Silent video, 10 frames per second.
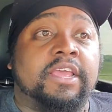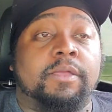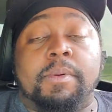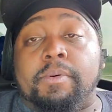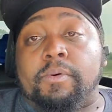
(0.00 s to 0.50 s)

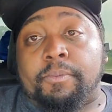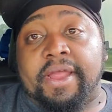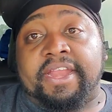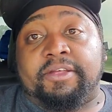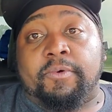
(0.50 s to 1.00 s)
You remember when
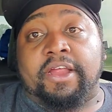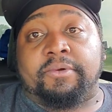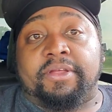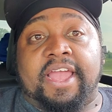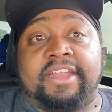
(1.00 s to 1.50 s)
Randy
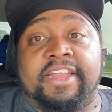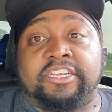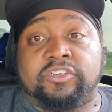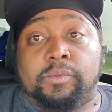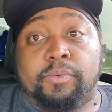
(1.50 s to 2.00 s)
Gregory got in that trouble